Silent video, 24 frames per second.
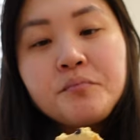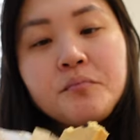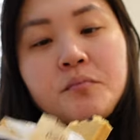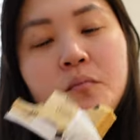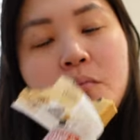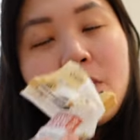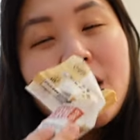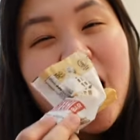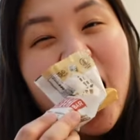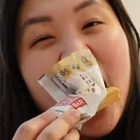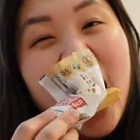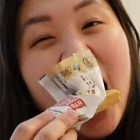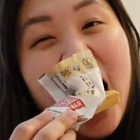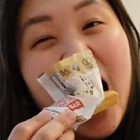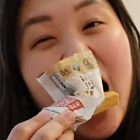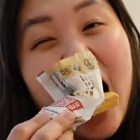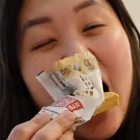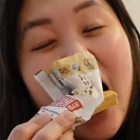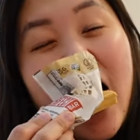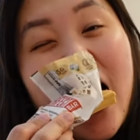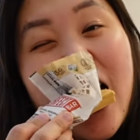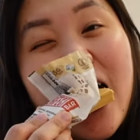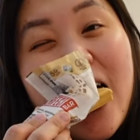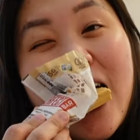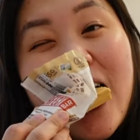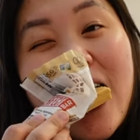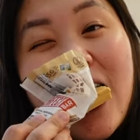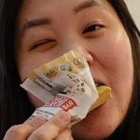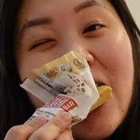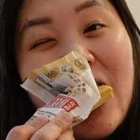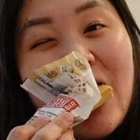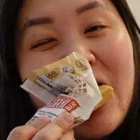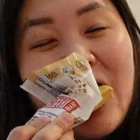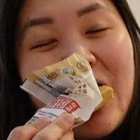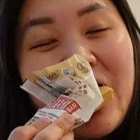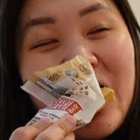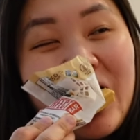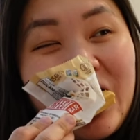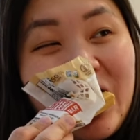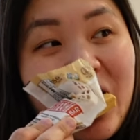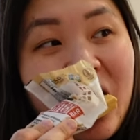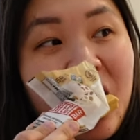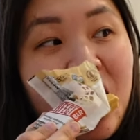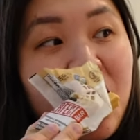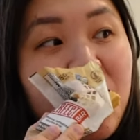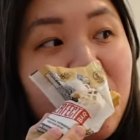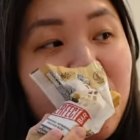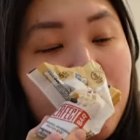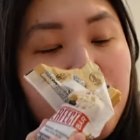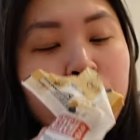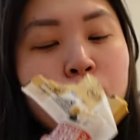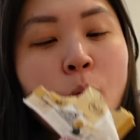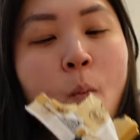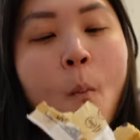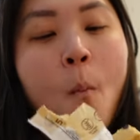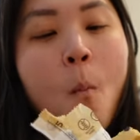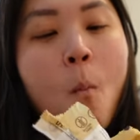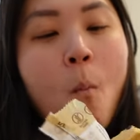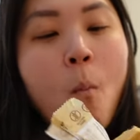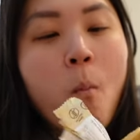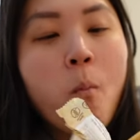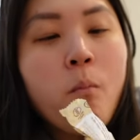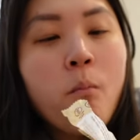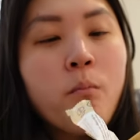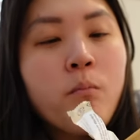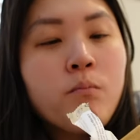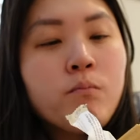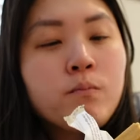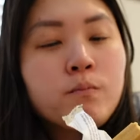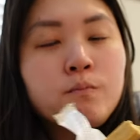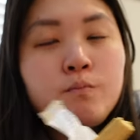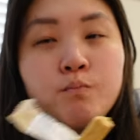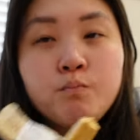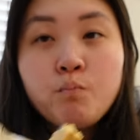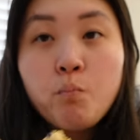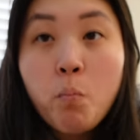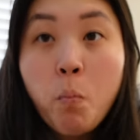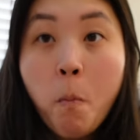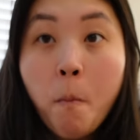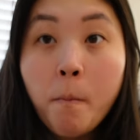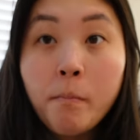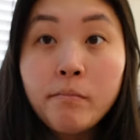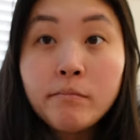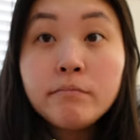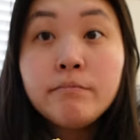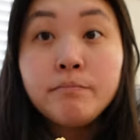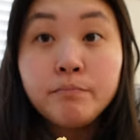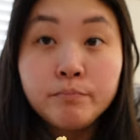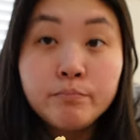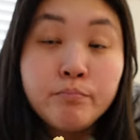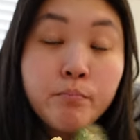[no speech]